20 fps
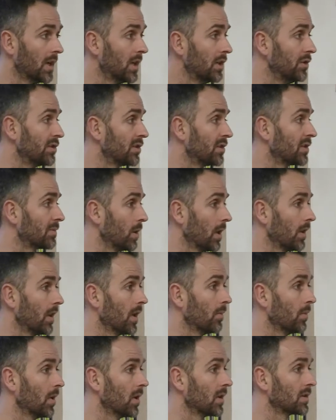you should split
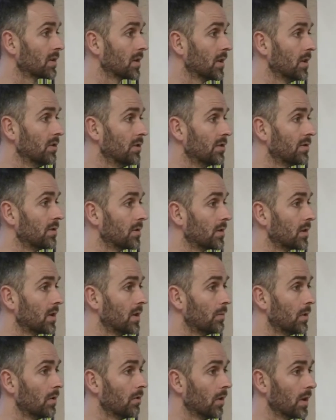that bus and you should
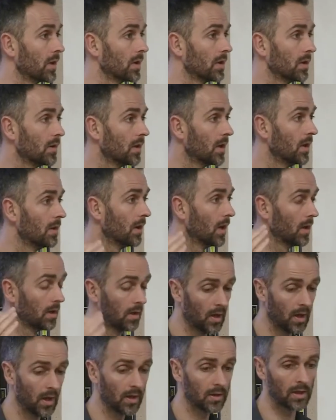keep it running and
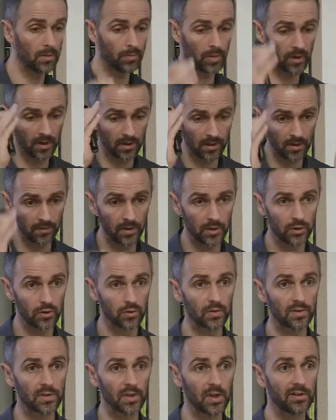keep an
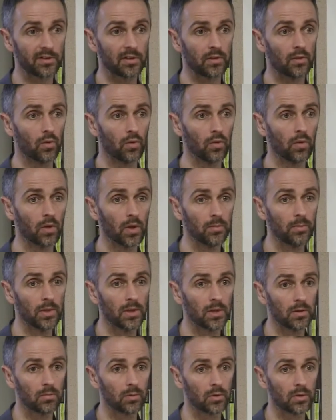individual section only
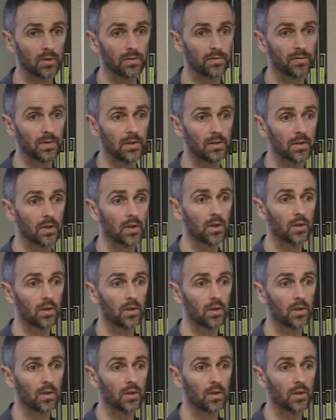being able to feed